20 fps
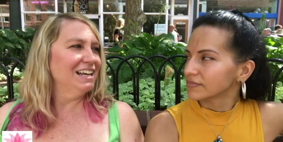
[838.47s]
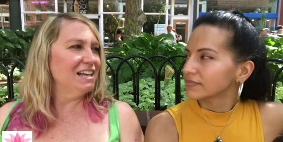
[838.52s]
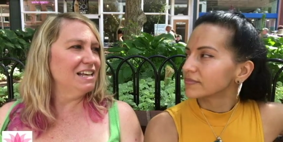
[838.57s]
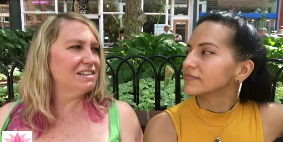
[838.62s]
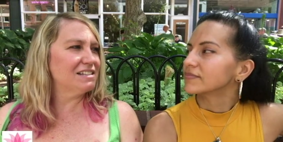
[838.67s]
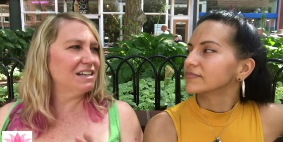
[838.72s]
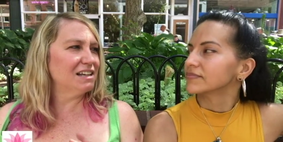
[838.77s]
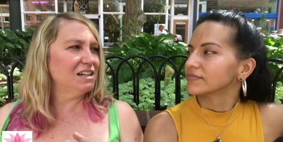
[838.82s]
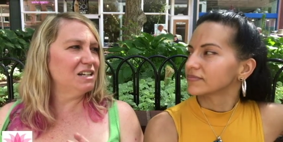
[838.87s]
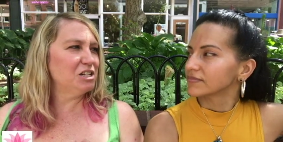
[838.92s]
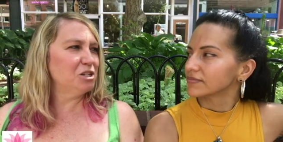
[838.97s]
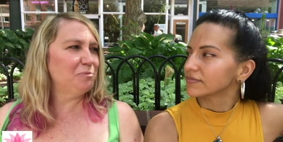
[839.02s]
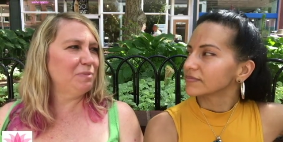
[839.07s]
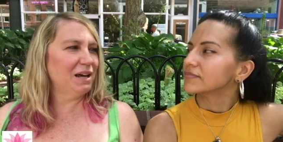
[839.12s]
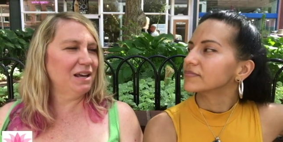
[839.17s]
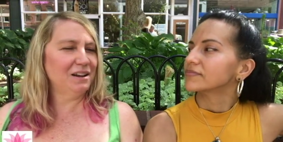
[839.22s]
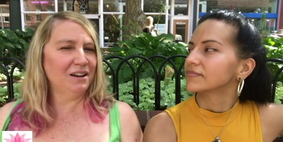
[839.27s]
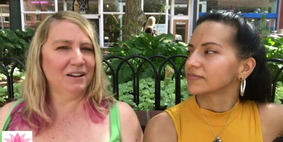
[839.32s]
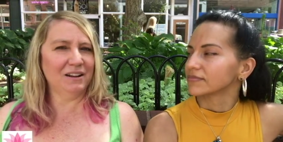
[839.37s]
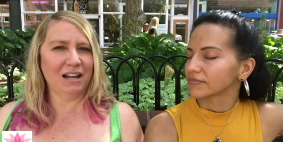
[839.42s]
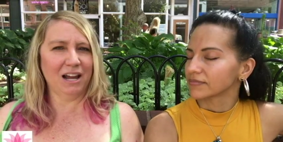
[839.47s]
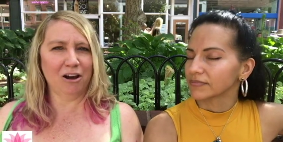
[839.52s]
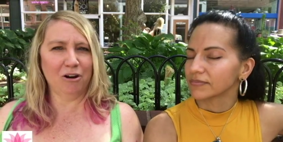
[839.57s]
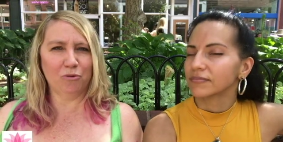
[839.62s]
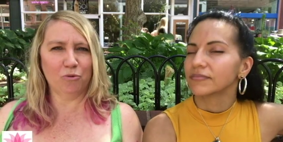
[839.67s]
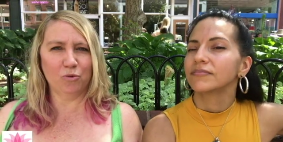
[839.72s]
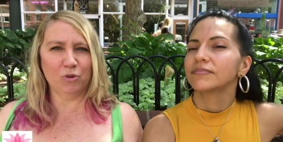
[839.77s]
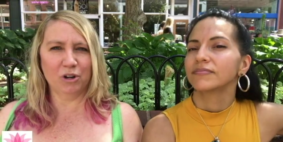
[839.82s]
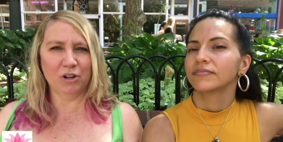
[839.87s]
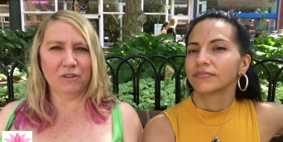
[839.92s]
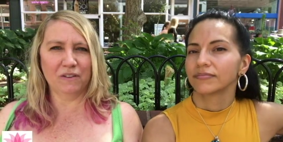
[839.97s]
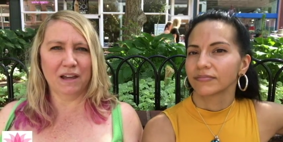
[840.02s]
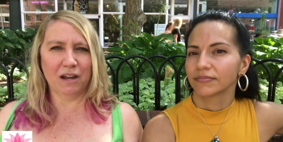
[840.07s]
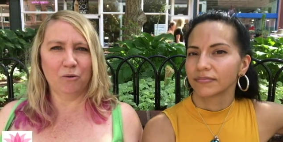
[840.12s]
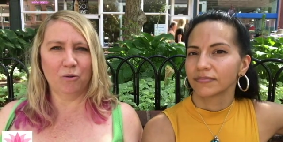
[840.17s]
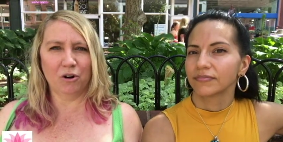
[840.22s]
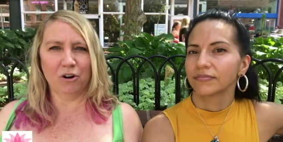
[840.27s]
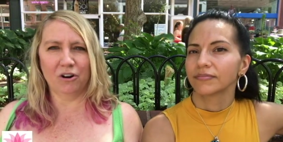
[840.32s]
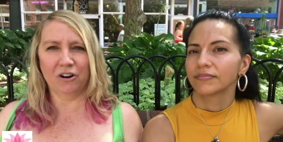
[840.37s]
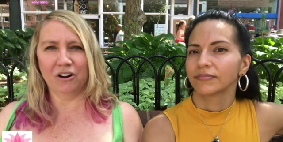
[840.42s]
Speaker 1: it's going to depend on how real they
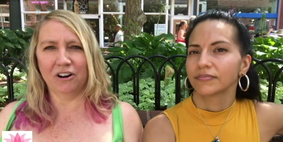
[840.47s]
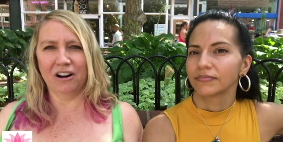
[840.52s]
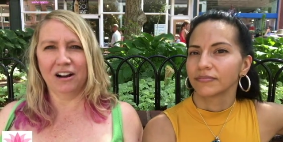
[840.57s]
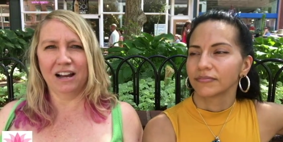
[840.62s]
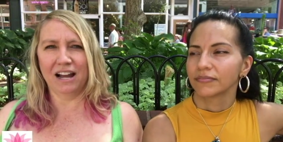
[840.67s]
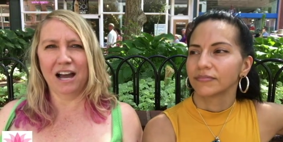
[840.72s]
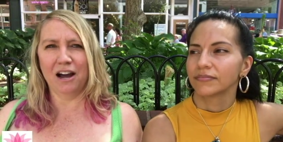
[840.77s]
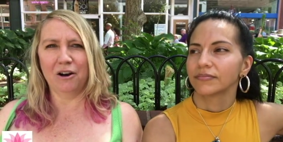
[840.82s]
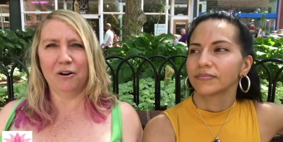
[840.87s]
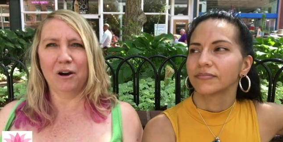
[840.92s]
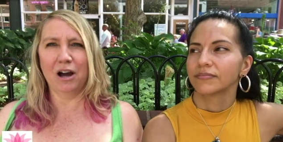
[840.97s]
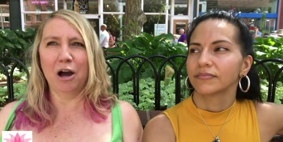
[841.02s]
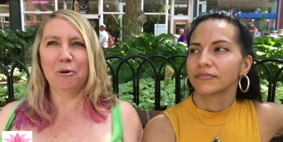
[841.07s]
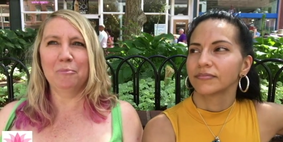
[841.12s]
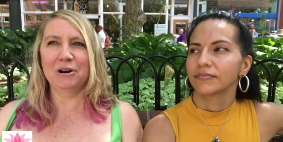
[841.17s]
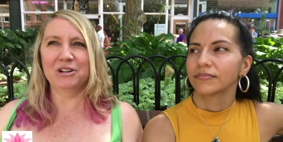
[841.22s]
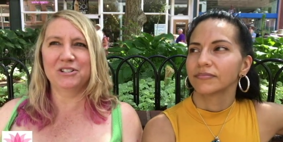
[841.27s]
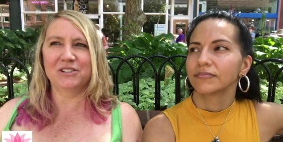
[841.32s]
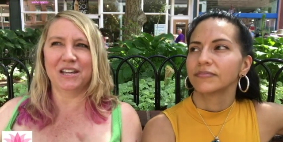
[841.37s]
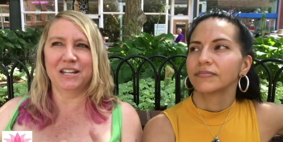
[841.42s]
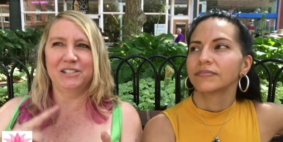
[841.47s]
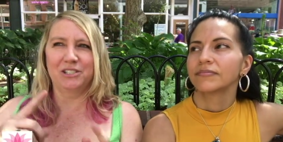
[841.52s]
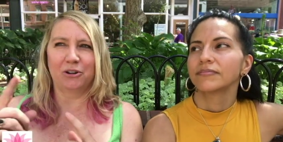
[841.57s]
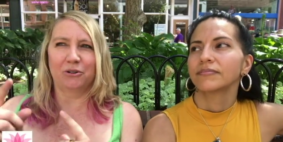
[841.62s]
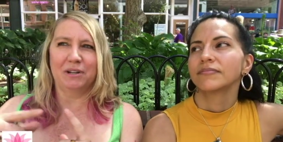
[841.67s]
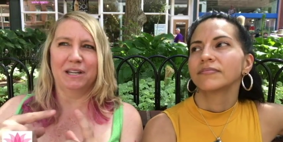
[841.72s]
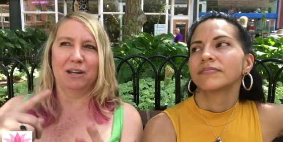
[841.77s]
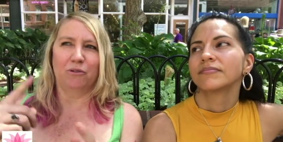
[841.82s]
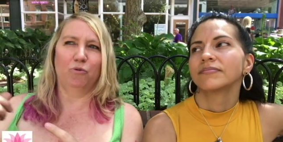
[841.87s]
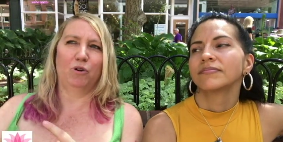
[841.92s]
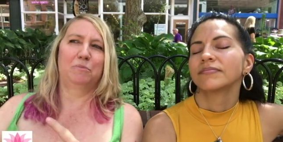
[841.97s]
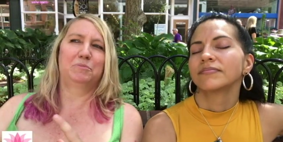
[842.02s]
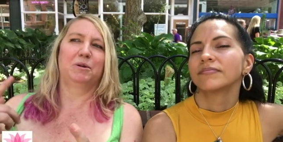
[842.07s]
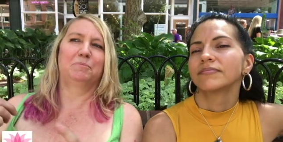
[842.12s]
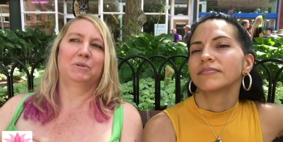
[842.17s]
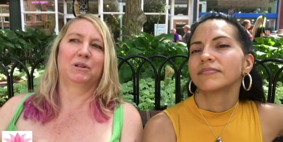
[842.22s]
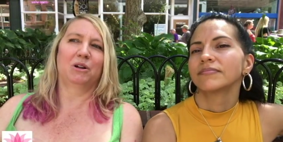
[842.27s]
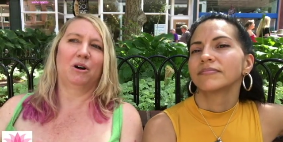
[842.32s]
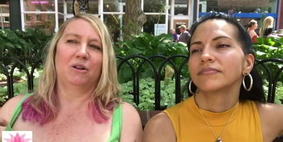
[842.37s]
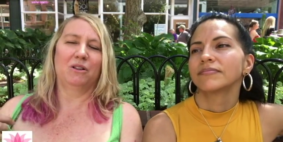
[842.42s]
were or how, how much they don't get whipped
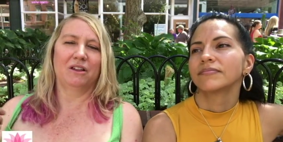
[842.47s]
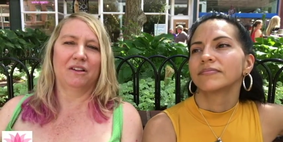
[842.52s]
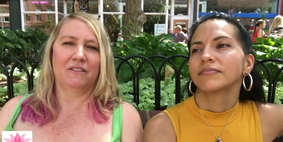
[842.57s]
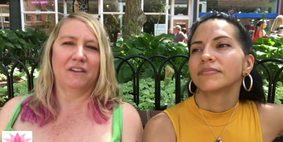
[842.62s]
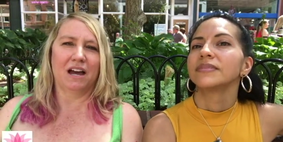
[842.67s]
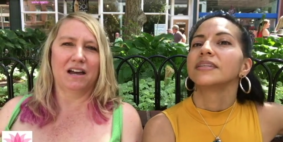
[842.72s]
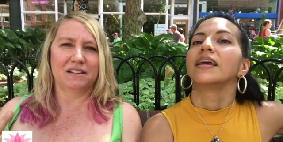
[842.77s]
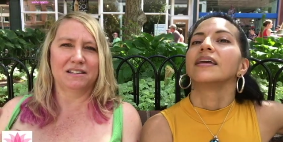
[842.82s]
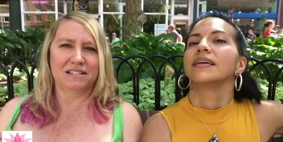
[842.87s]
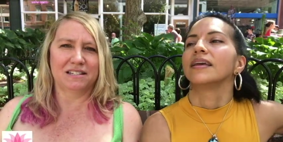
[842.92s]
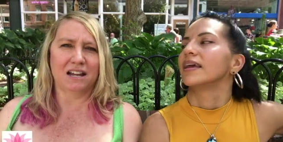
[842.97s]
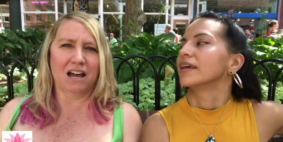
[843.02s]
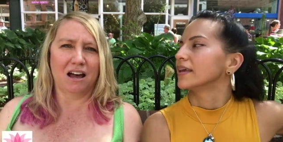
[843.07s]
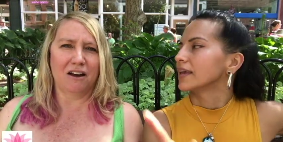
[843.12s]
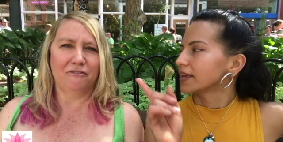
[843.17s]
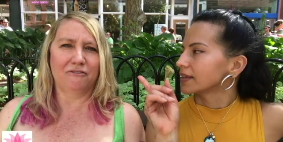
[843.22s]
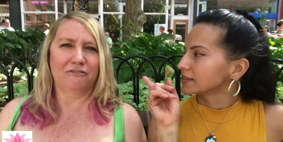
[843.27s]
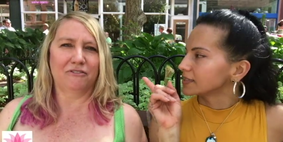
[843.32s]
up in all of that stuff.